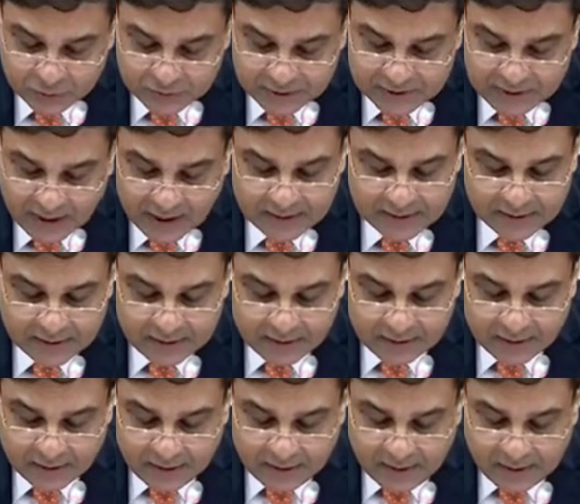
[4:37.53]
yielding
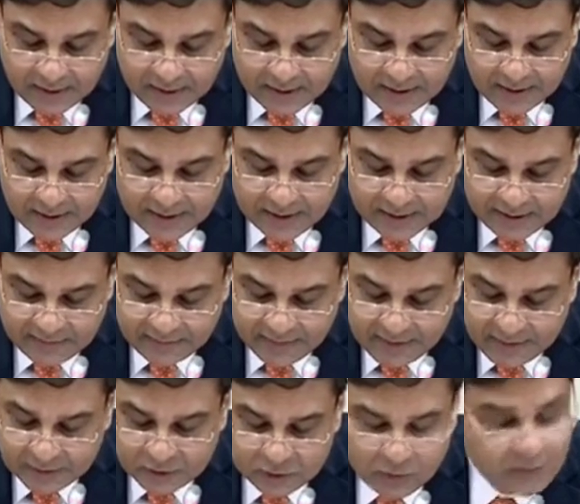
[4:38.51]
dividends over the medium
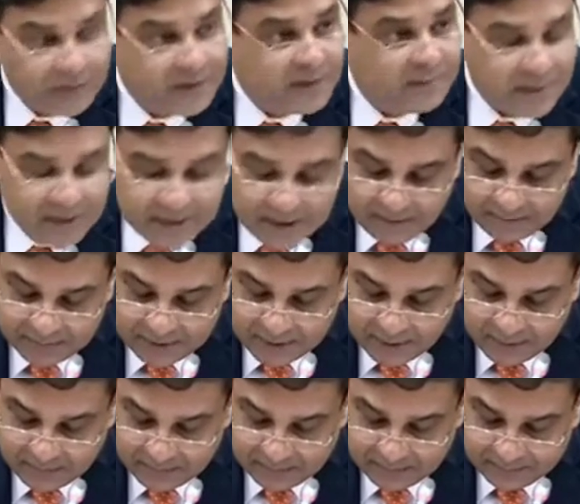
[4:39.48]
term.
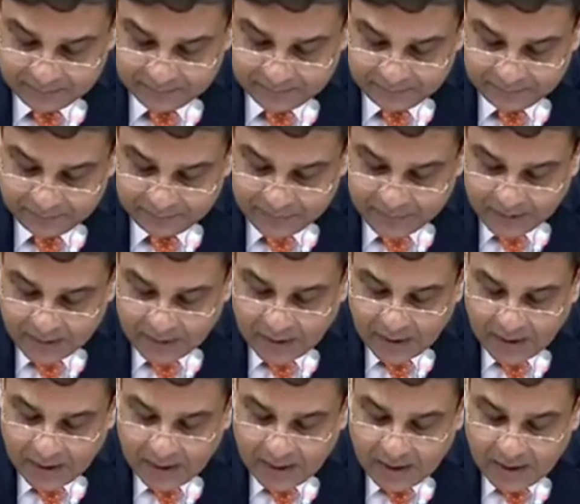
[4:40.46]
It
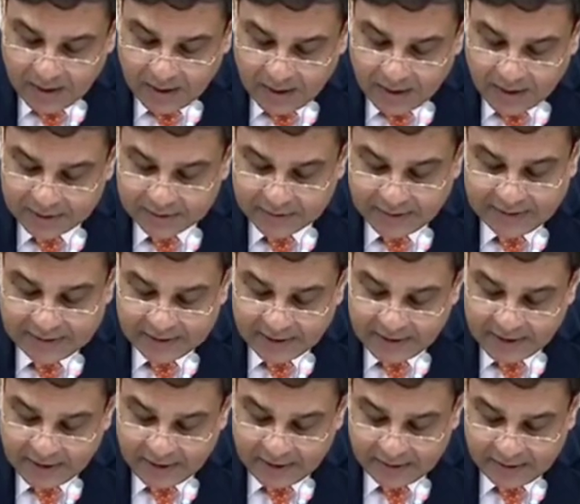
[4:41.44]

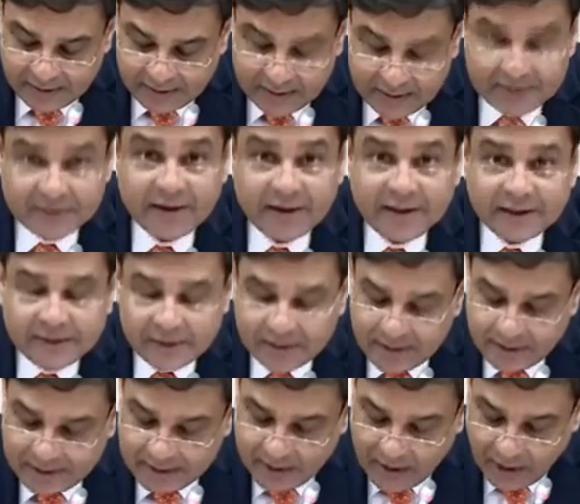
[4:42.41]
reiterated, however,
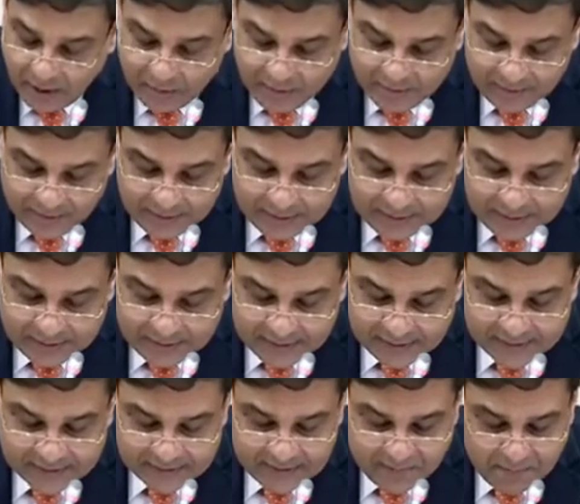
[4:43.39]
that it is imperative
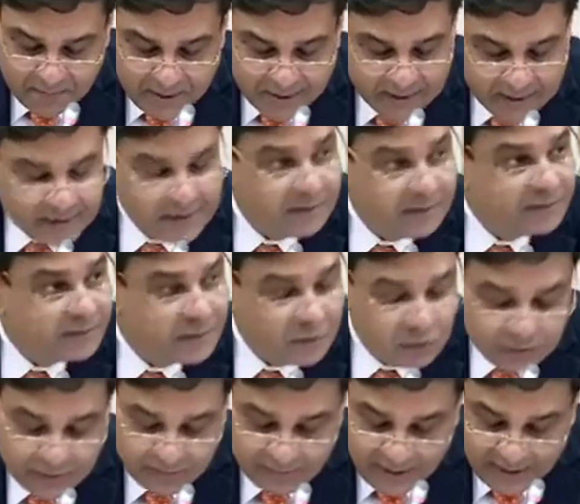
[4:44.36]
to revive
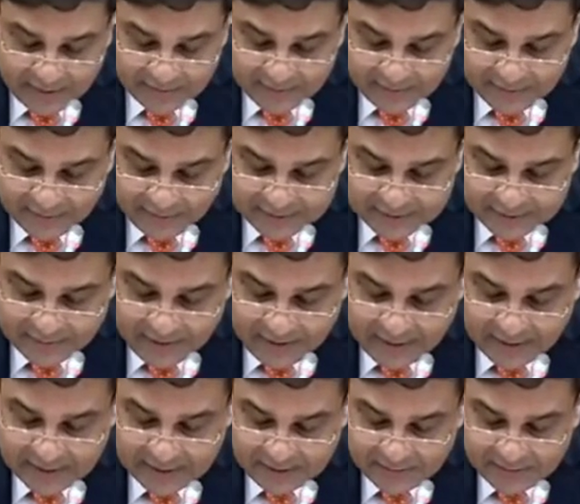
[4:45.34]
investment activity, which
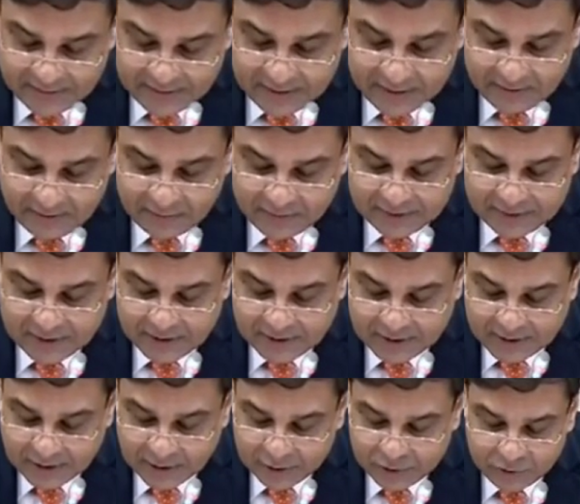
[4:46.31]
in turn should revive the
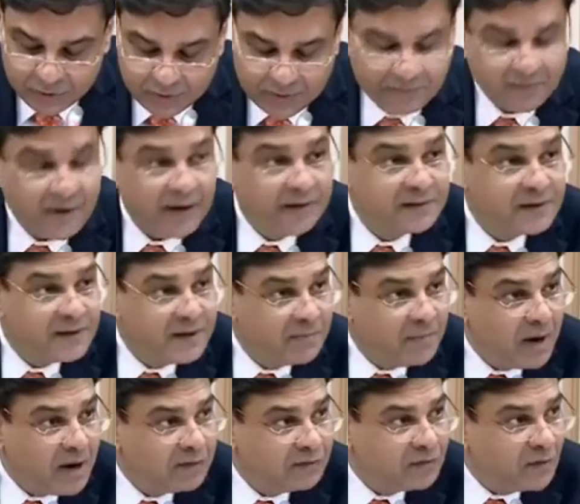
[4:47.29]
demand for bank
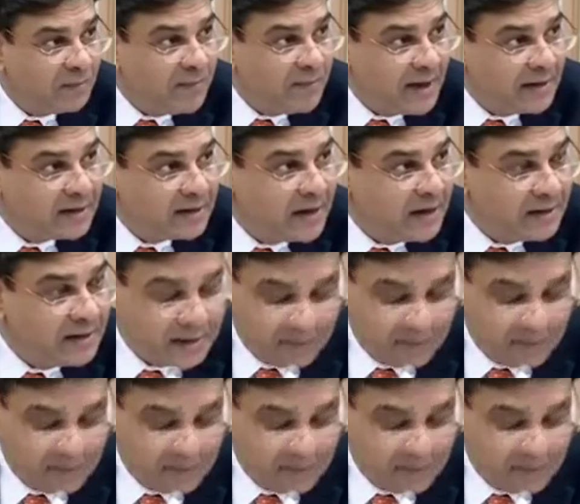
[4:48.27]
credit by industry.